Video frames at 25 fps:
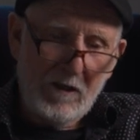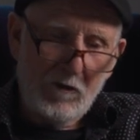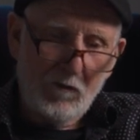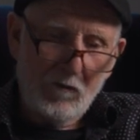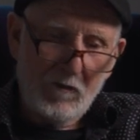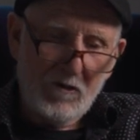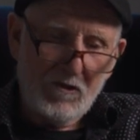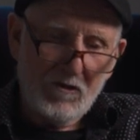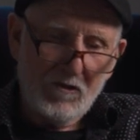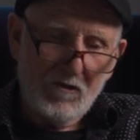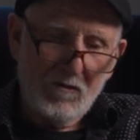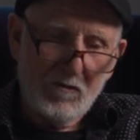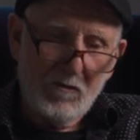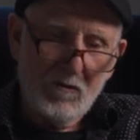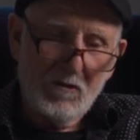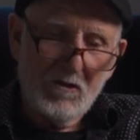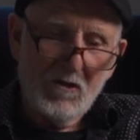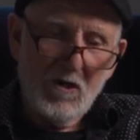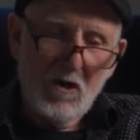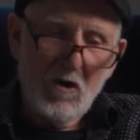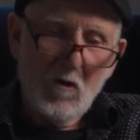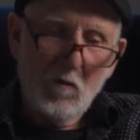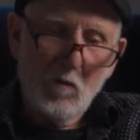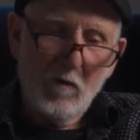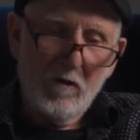crystals
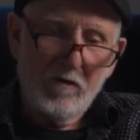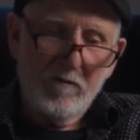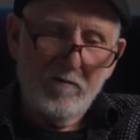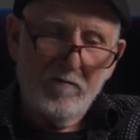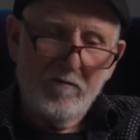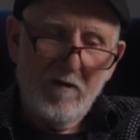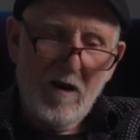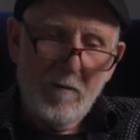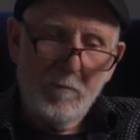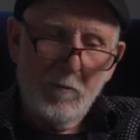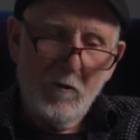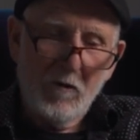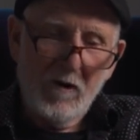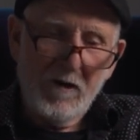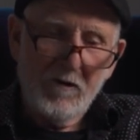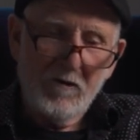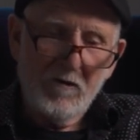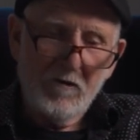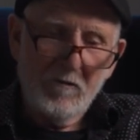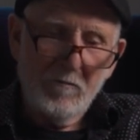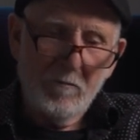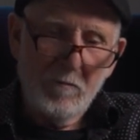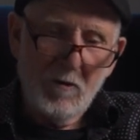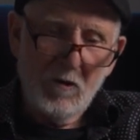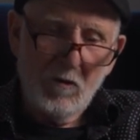with
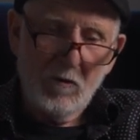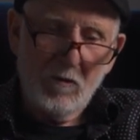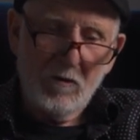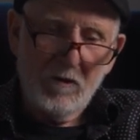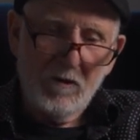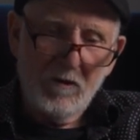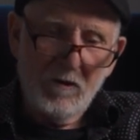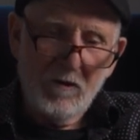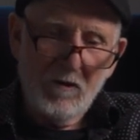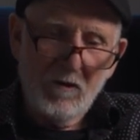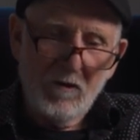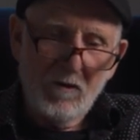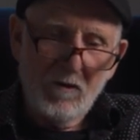evaporated milk,